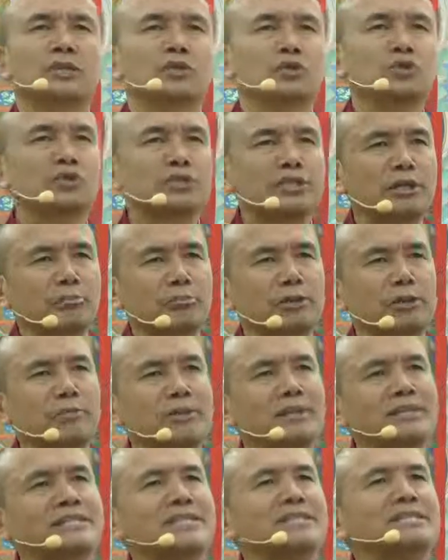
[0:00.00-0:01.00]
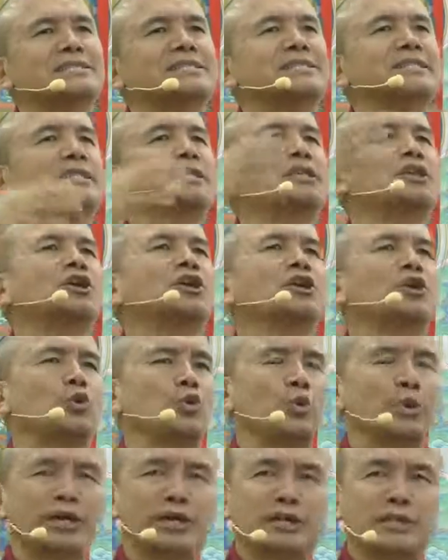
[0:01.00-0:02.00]
So some people, they seek
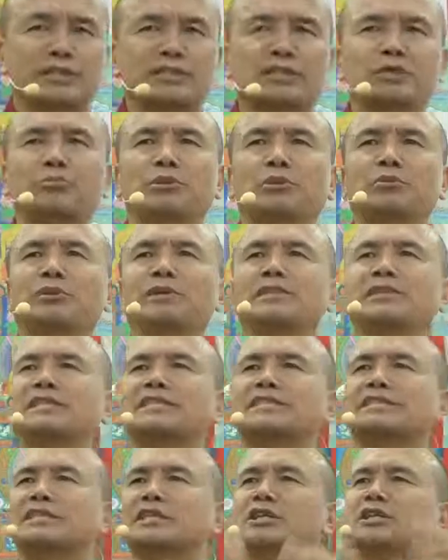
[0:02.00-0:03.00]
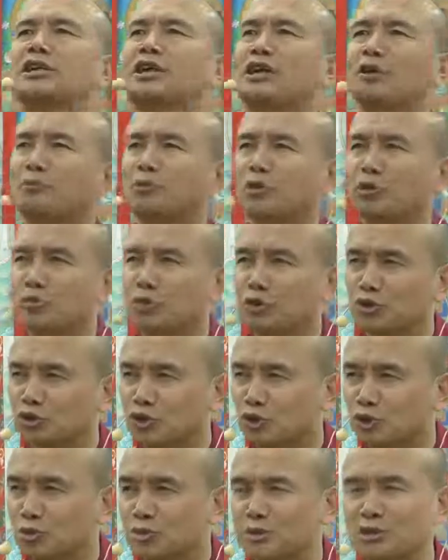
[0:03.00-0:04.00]
wealth. Some people, they seek promotion.